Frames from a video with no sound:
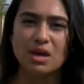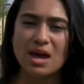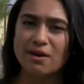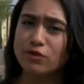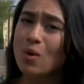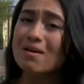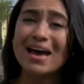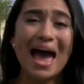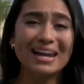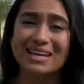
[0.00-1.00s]
If you have
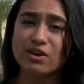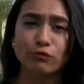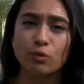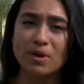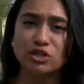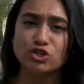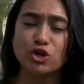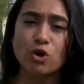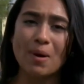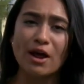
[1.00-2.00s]
any information,
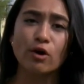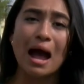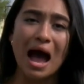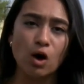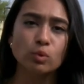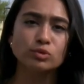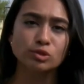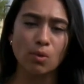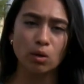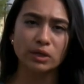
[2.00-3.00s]
no matter how
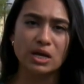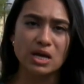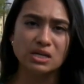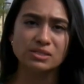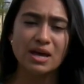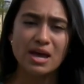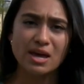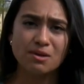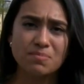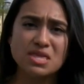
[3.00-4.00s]
small it is,
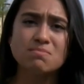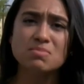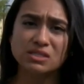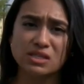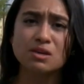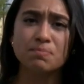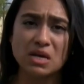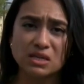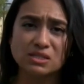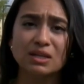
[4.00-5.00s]
it can be the missing
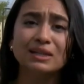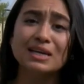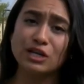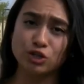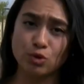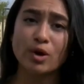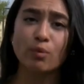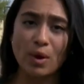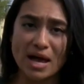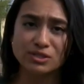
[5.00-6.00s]
piece leading to an
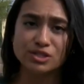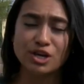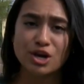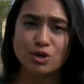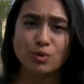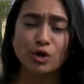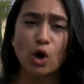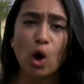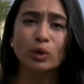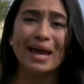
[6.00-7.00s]
arrest. You can
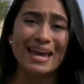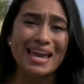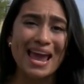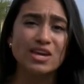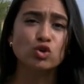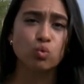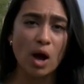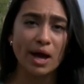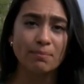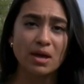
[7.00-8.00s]
call 88
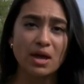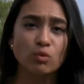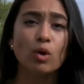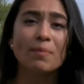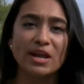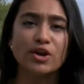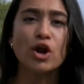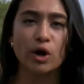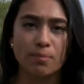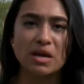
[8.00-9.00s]
Crime and remain
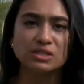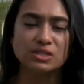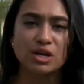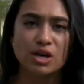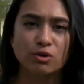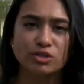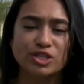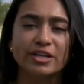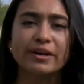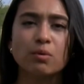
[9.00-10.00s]
anonymous.
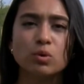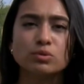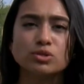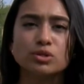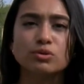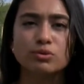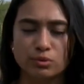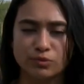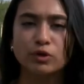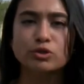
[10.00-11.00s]
Christiana Ramos,
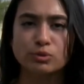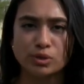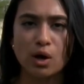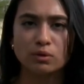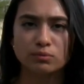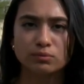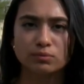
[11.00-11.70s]
News 4 Tucson.